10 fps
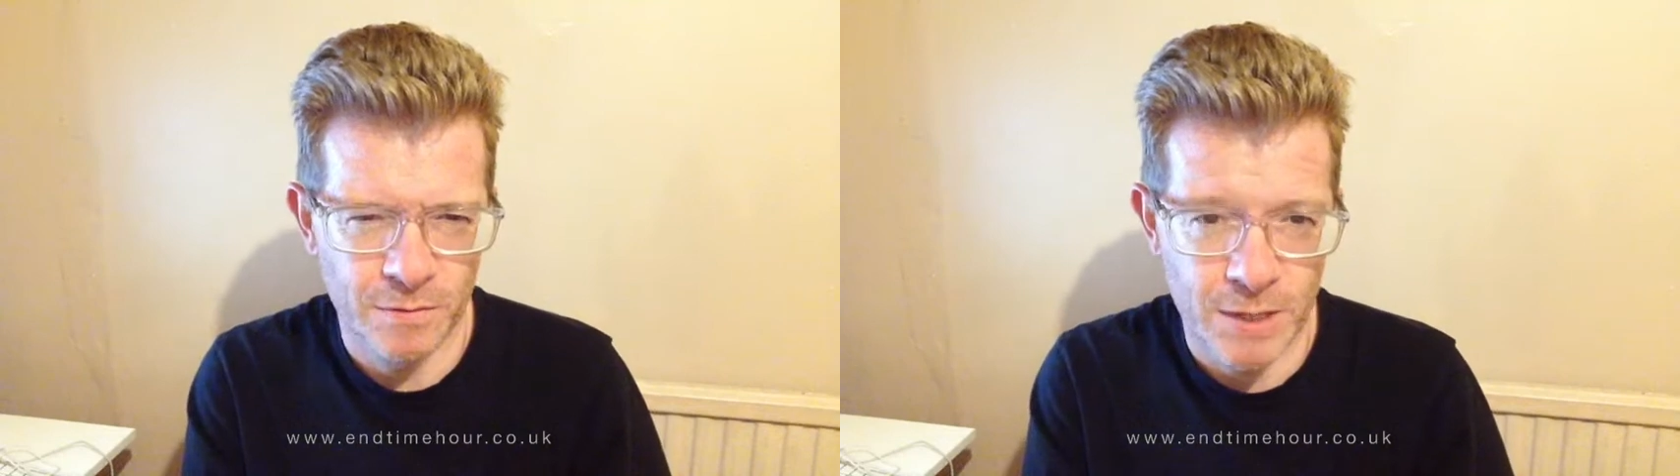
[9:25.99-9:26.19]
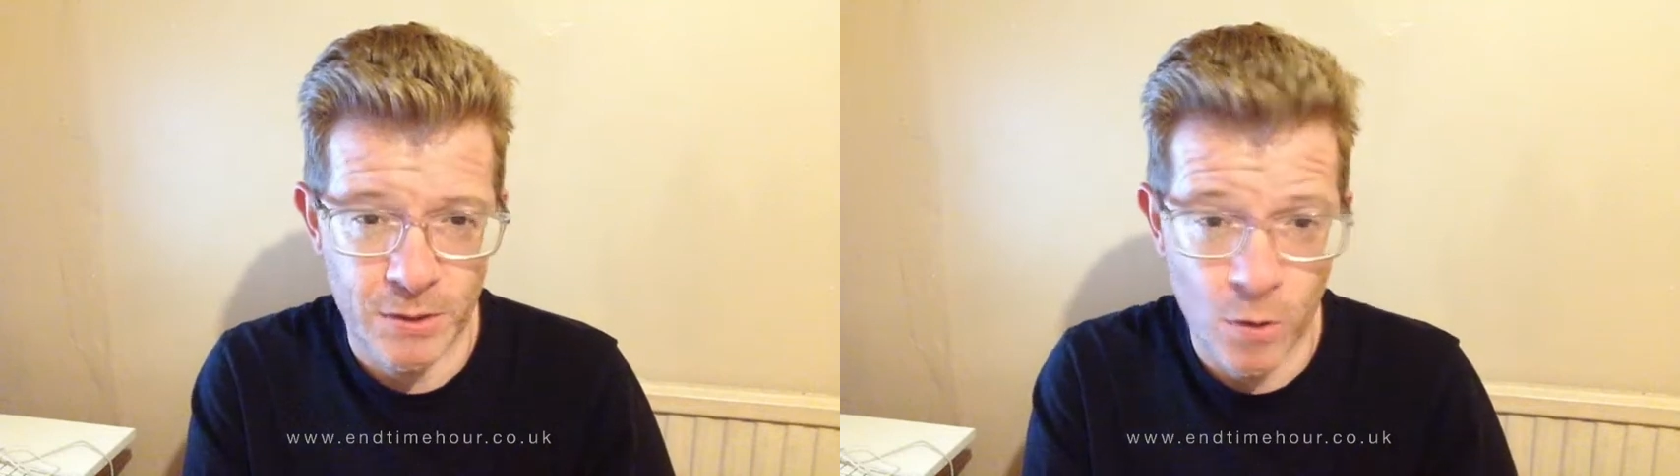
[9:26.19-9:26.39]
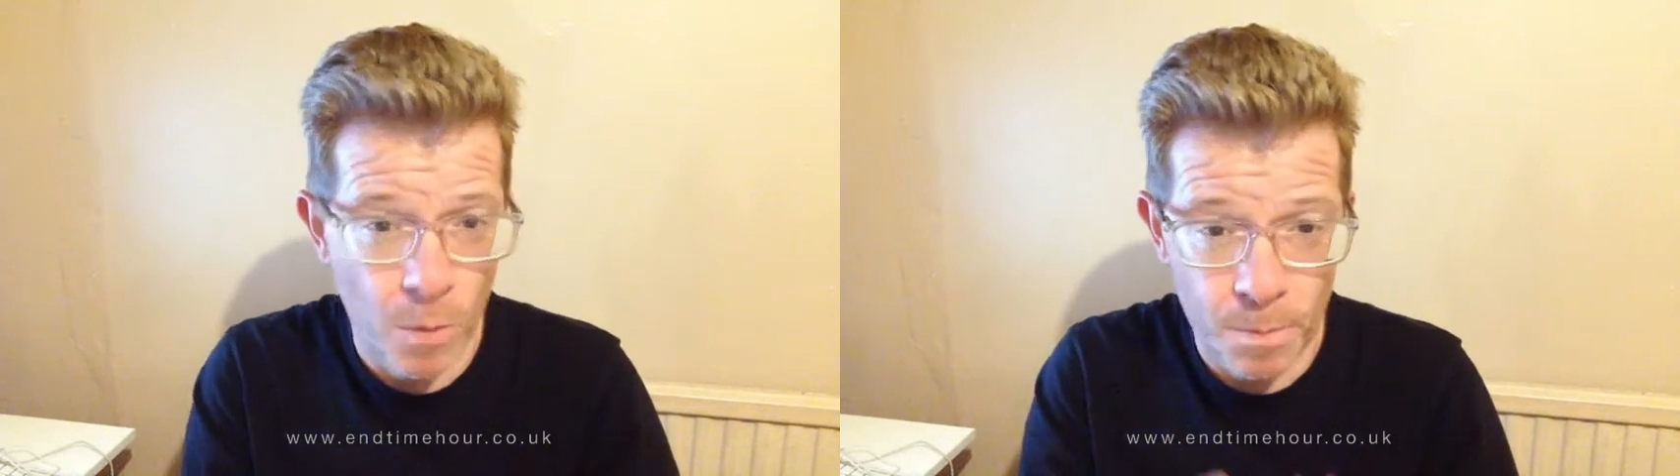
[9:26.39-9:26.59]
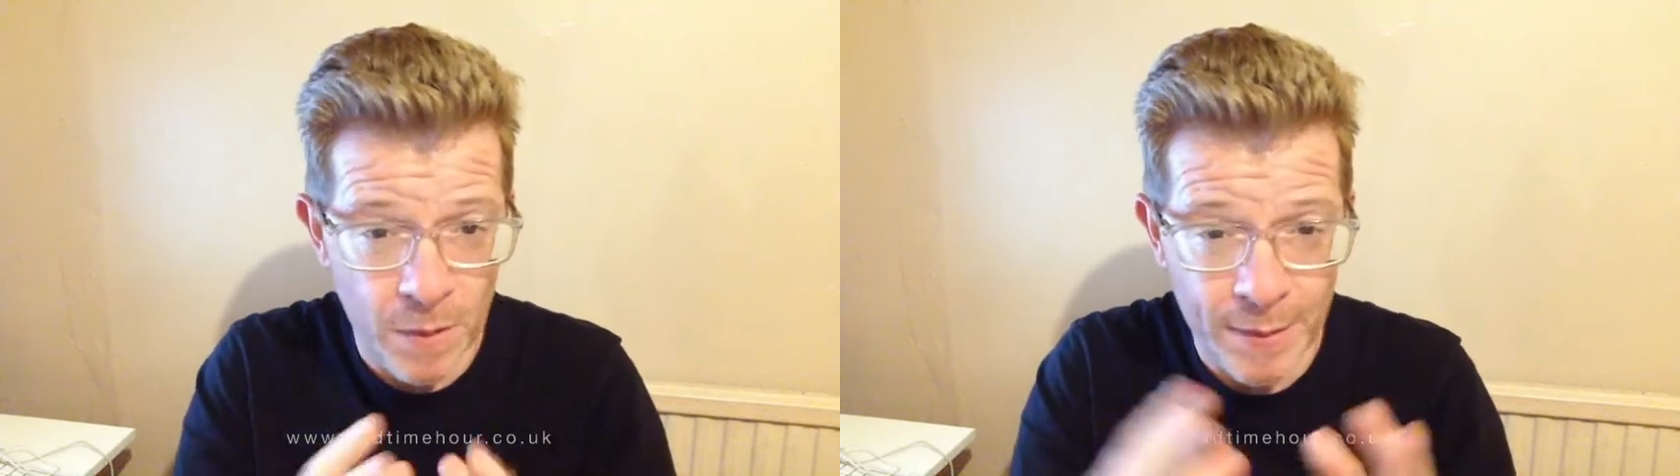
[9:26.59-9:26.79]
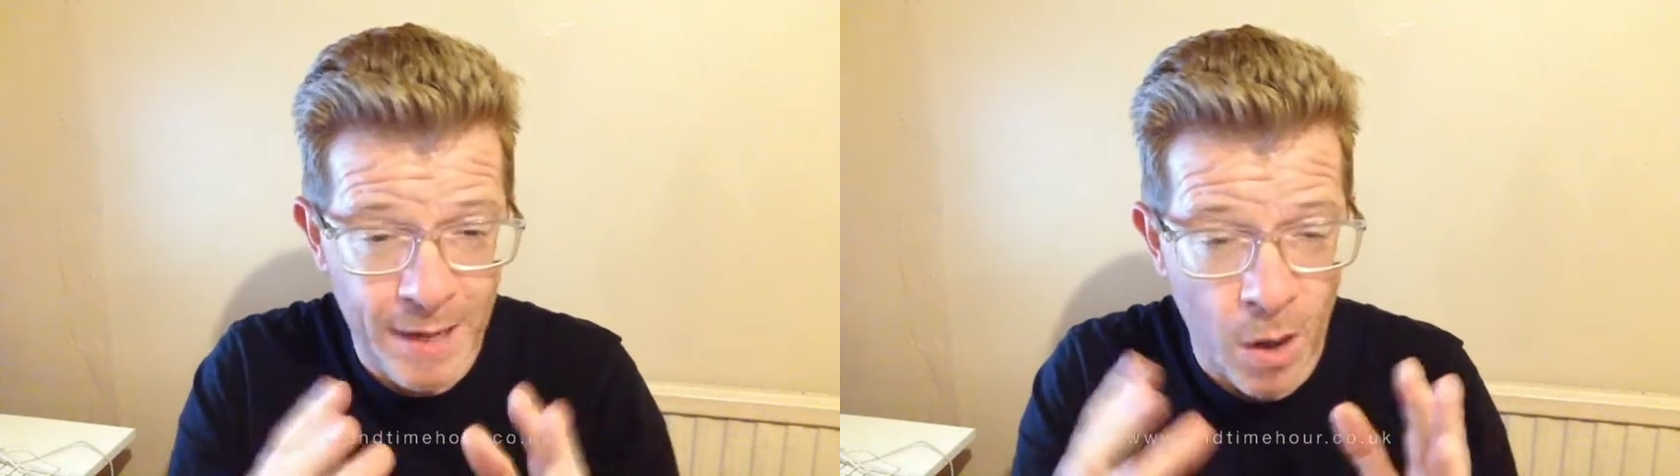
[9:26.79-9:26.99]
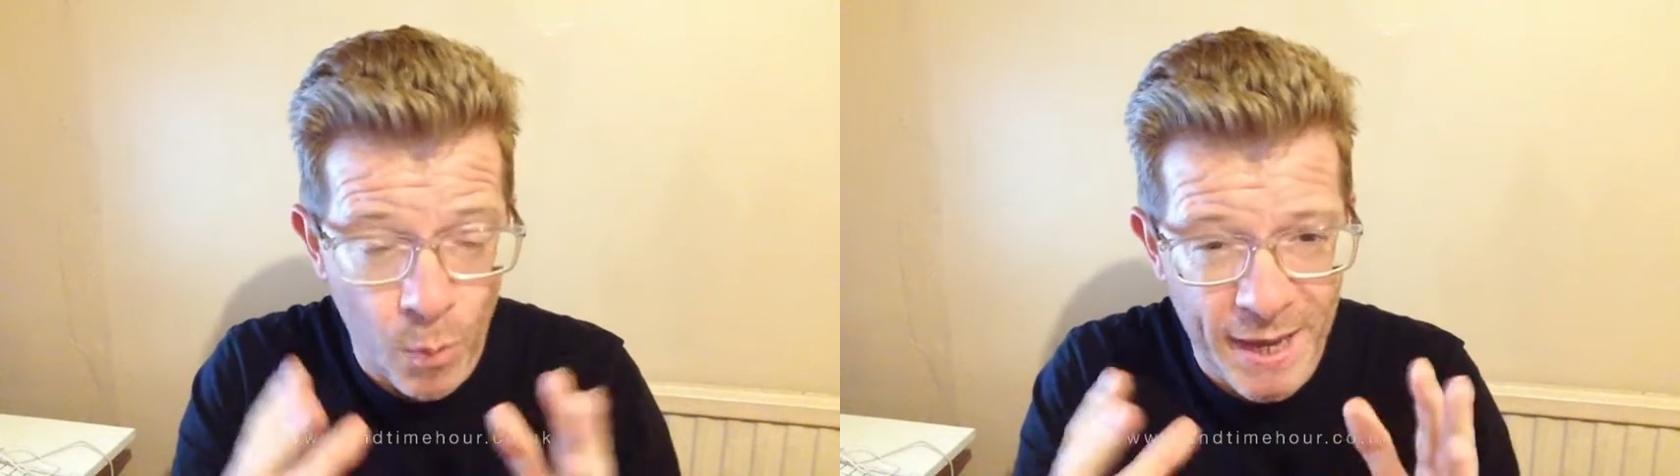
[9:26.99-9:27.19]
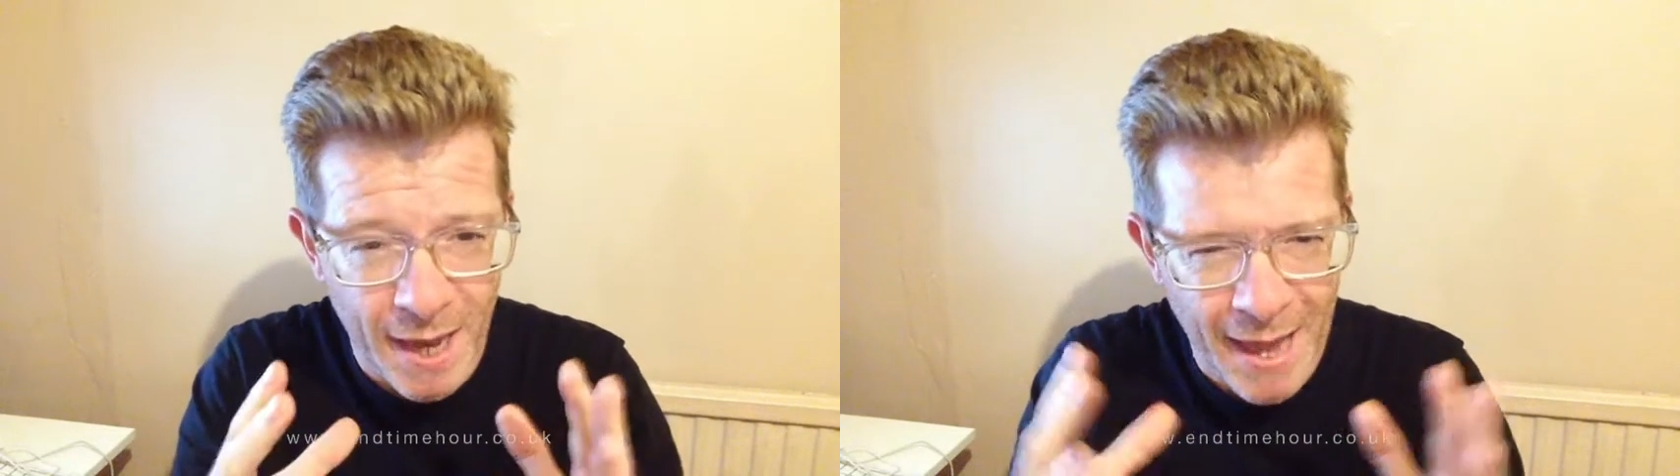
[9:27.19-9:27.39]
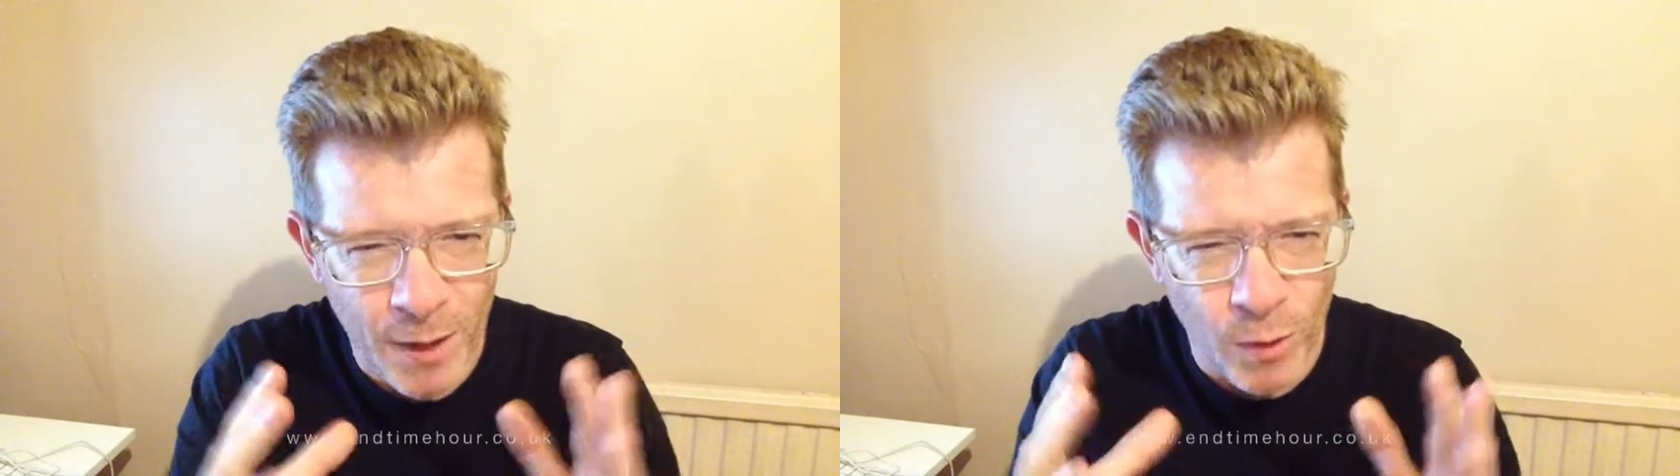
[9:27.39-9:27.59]
Hence, not we
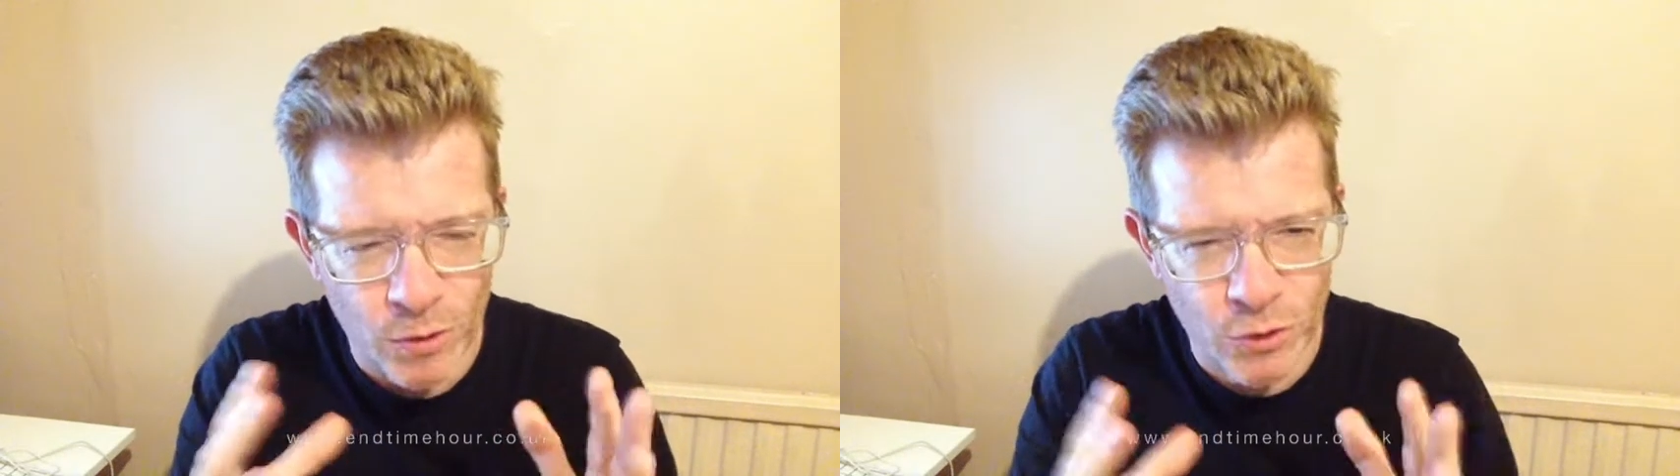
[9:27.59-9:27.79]
cannot